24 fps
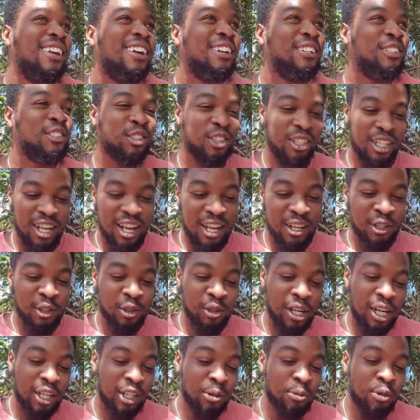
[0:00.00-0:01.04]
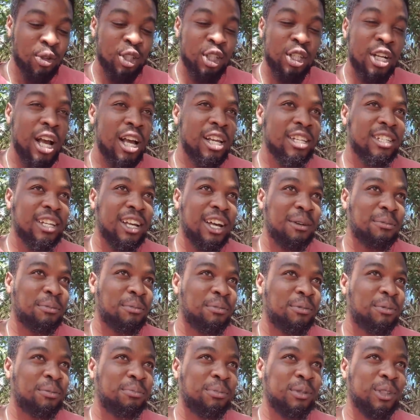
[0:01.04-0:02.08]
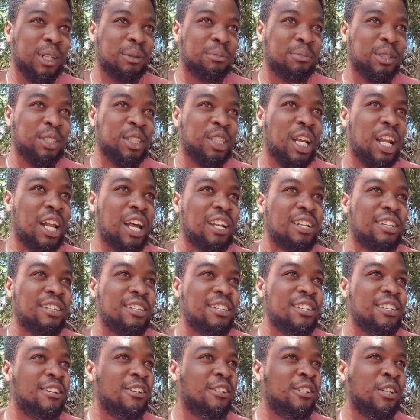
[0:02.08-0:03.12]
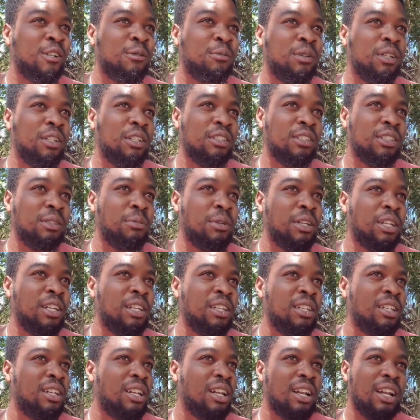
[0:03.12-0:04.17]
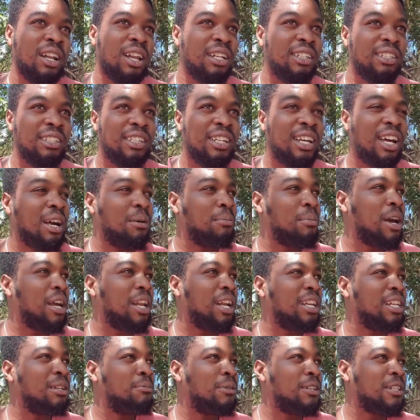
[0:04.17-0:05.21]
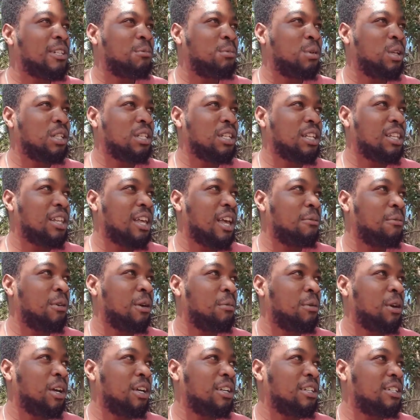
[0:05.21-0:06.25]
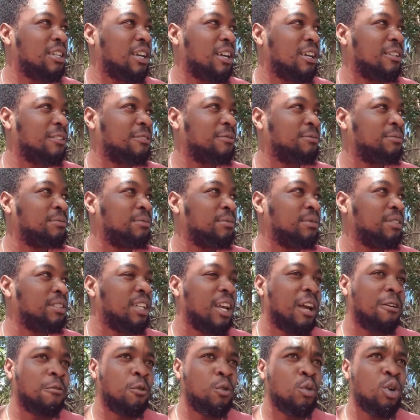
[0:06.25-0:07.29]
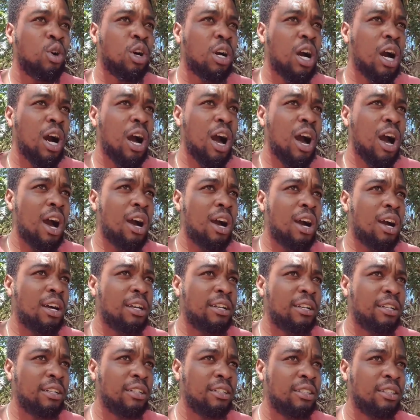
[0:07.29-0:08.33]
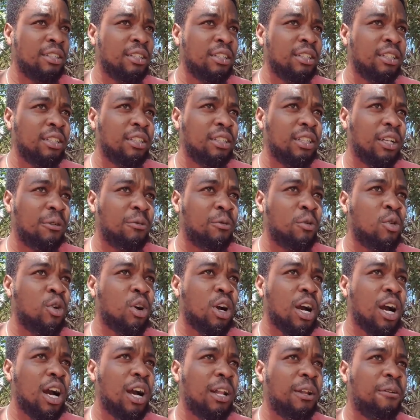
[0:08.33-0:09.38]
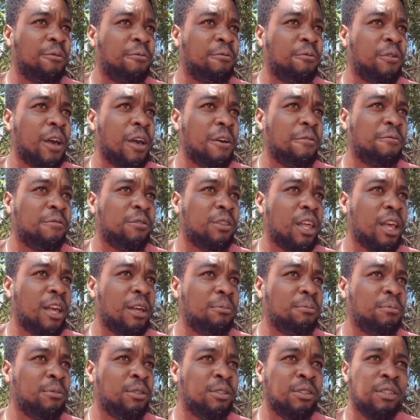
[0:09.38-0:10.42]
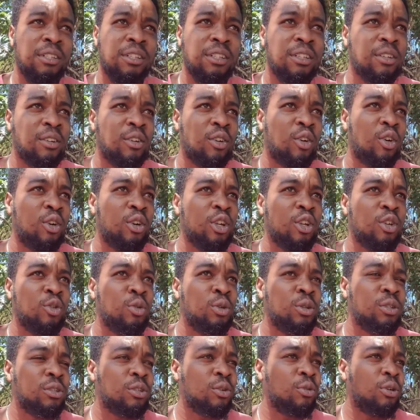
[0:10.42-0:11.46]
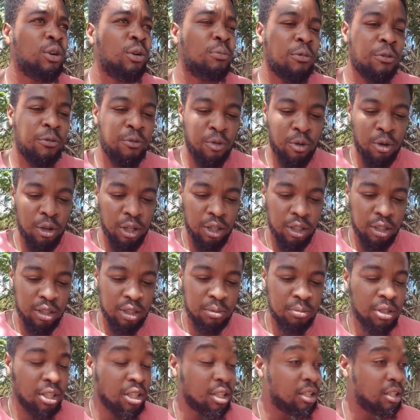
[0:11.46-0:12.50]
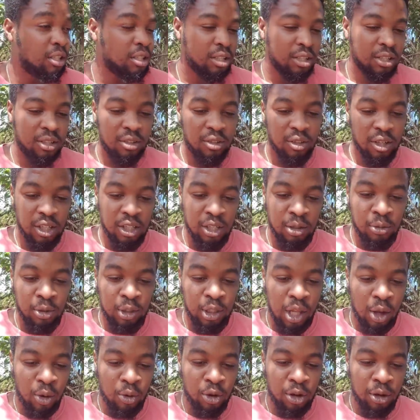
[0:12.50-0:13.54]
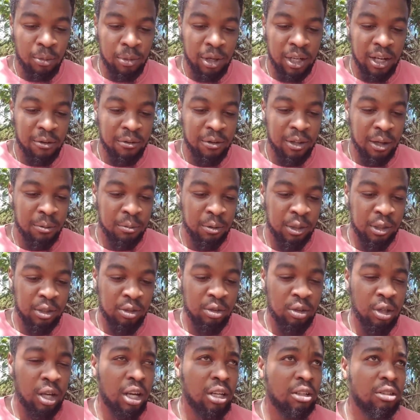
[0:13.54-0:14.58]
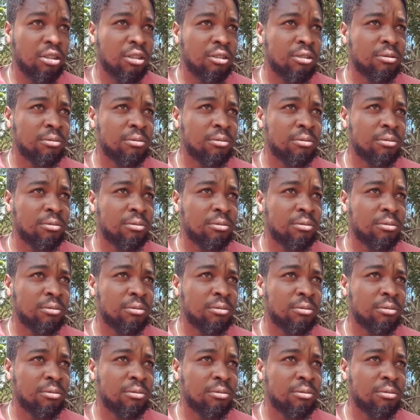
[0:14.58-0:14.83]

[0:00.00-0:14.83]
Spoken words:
Joke, yeah, no, we are no bush guys, cap. You want a piece of land there, you know, man, you see me? Land can't buy any more space of time, you know, sir. You have to work hard. You have to work hard 5 times how you used to work before, you see me? I don't want to work, man, if you put in right now.